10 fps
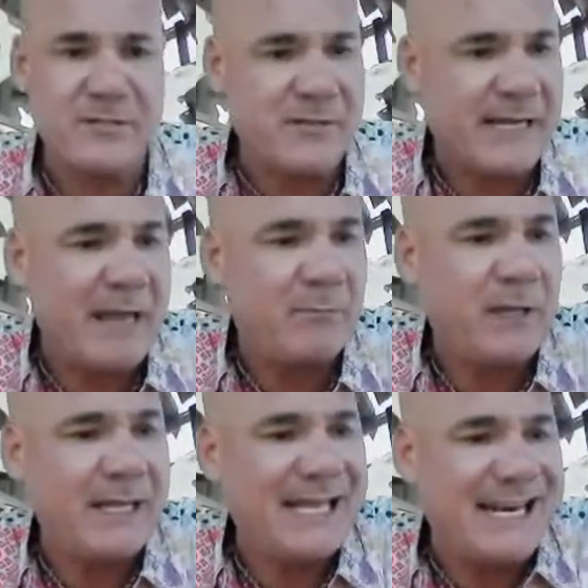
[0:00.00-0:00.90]
here, so I can't
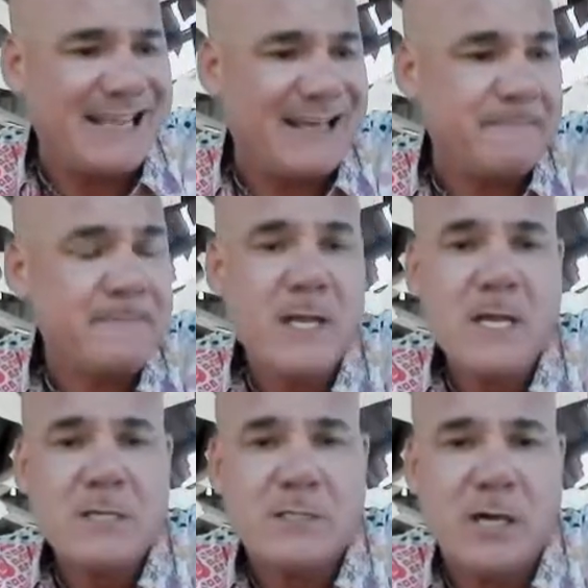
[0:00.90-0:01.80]
plug in anything.
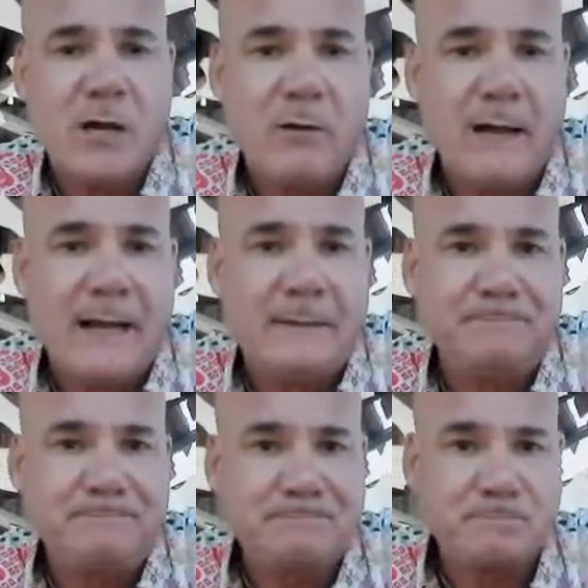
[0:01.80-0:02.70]

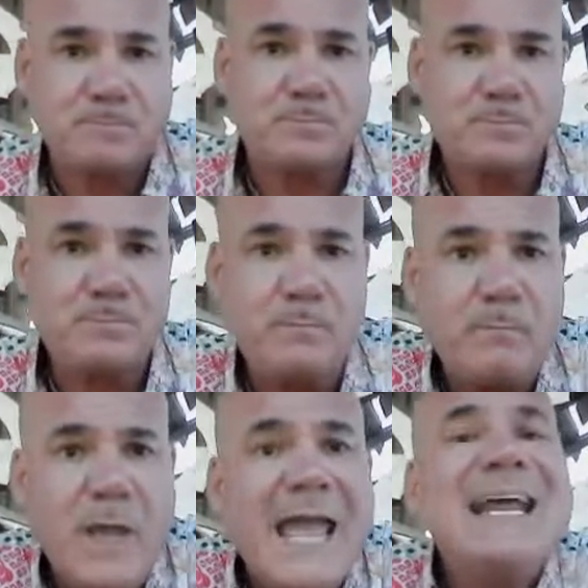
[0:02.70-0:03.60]
So...
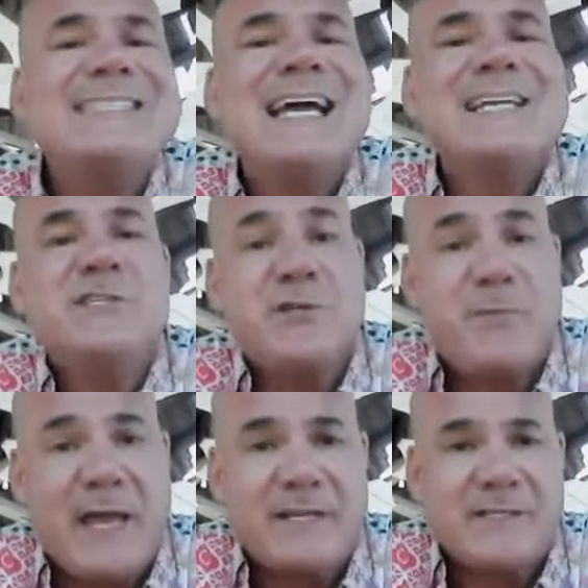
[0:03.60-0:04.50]
NSX in
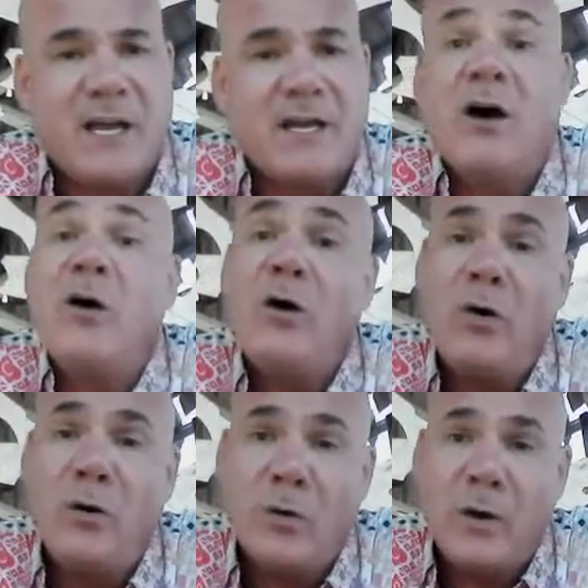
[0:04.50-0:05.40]
Japan is Honda.
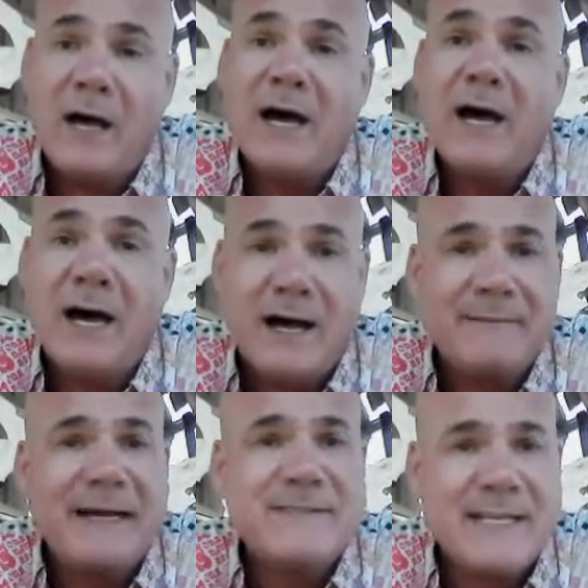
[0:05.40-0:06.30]
I got
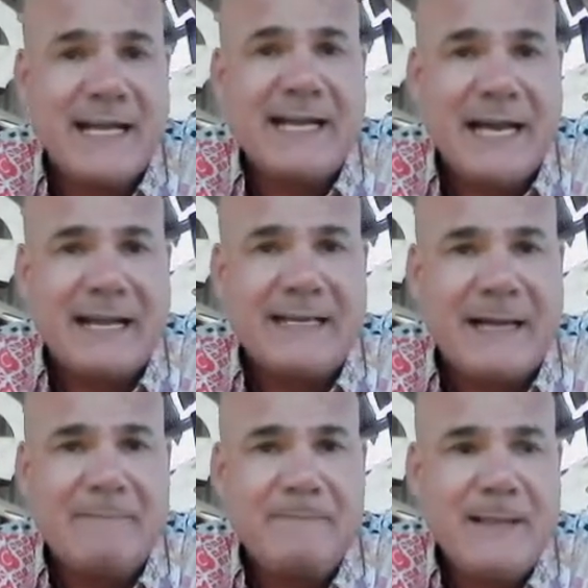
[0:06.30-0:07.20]
it. Yeah,
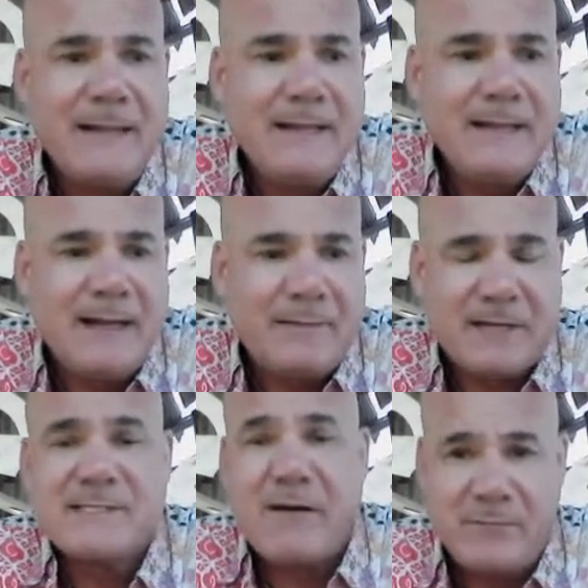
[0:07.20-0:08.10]

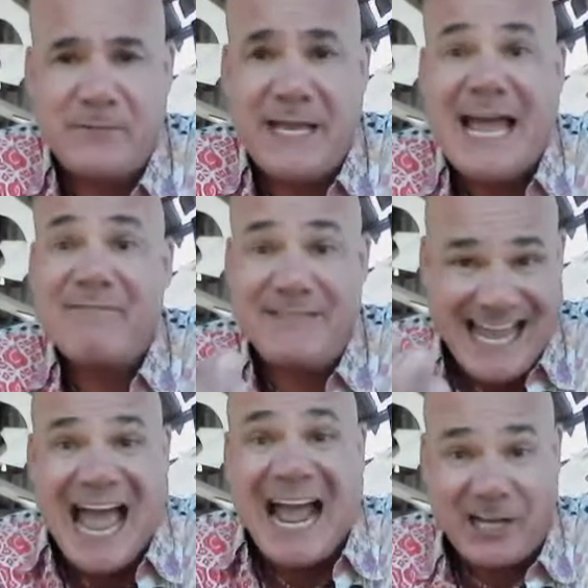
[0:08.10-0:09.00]
because they have
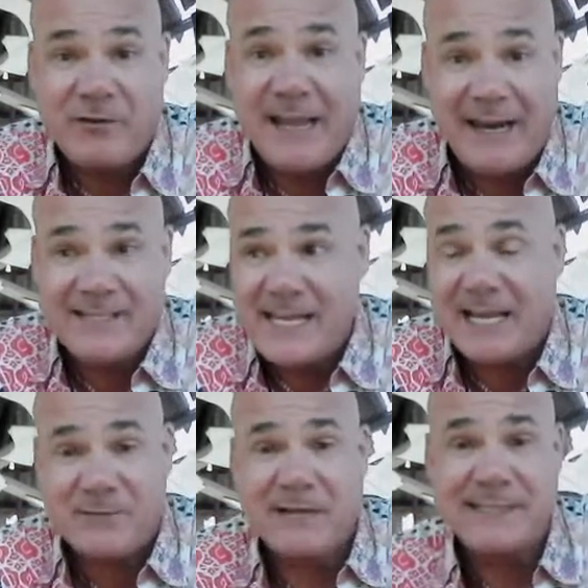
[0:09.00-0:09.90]
the Acura
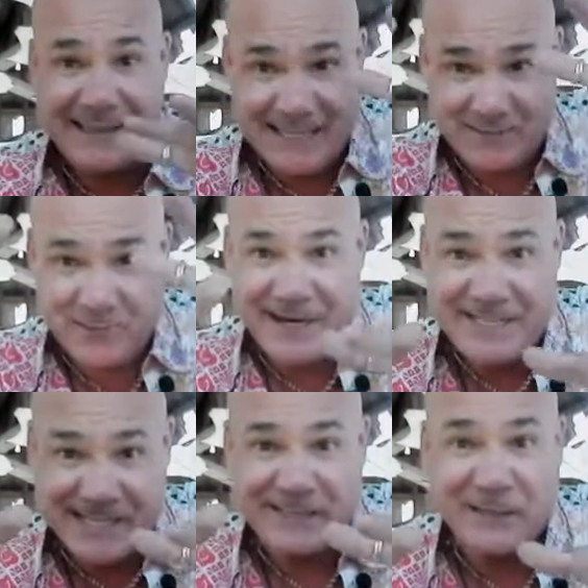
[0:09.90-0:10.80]
NSX, right? That like
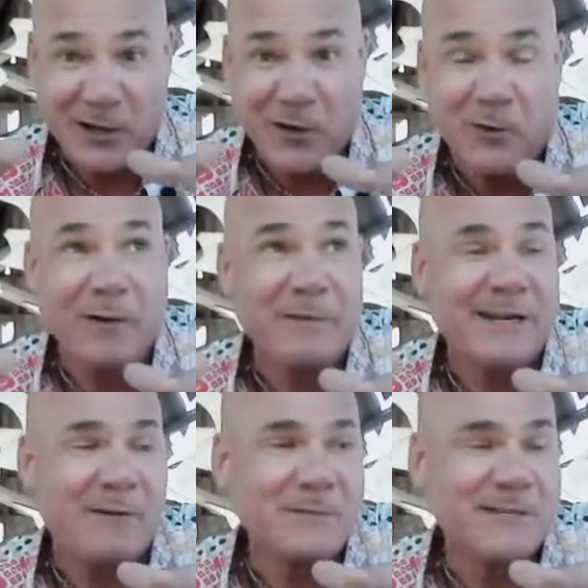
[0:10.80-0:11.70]
crazy low. I mean,
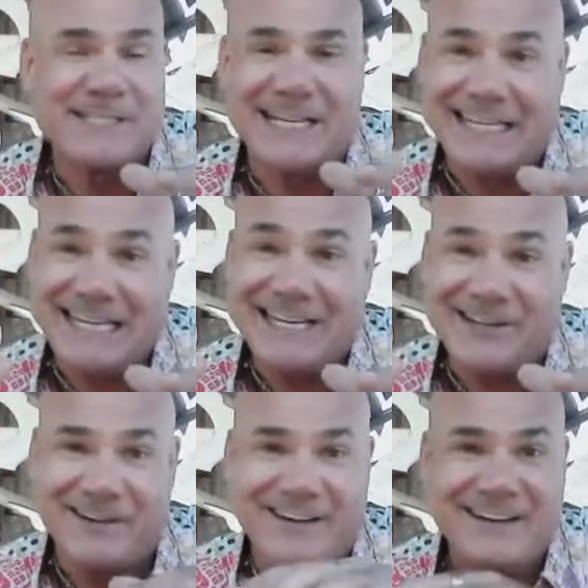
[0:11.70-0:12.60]
it almost looks like a
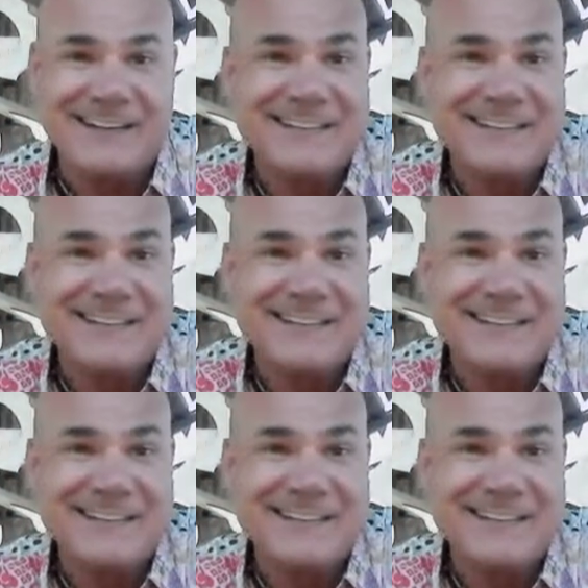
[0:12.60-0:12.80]
kit car.